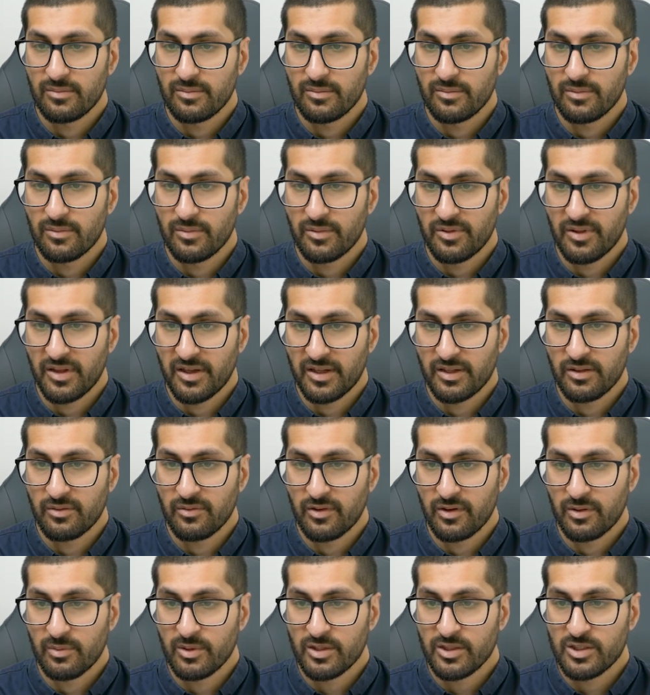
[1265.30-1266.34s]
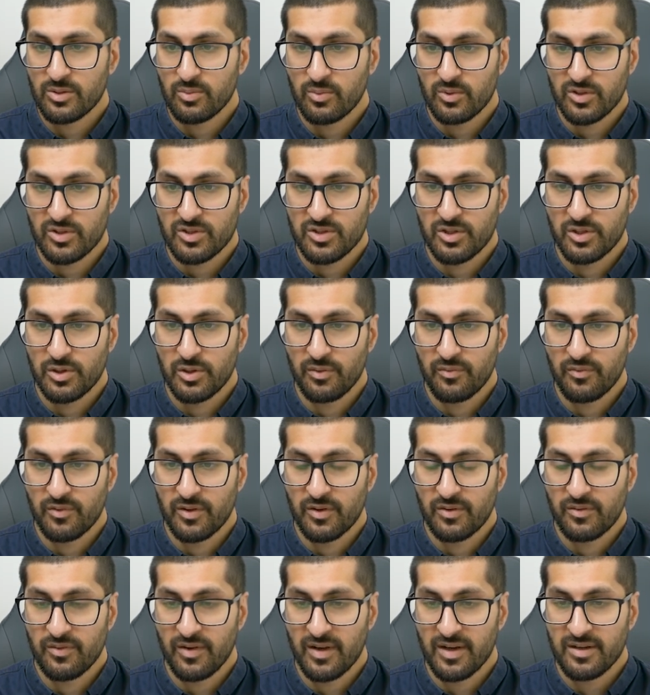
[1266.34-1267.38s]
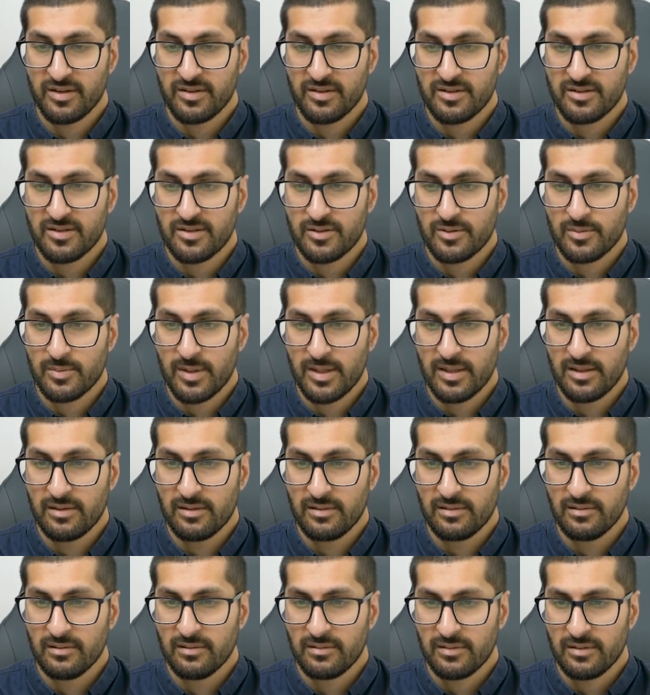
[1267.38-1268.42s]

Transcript: Well, thank you very much. It wants to do it for the vendors as well.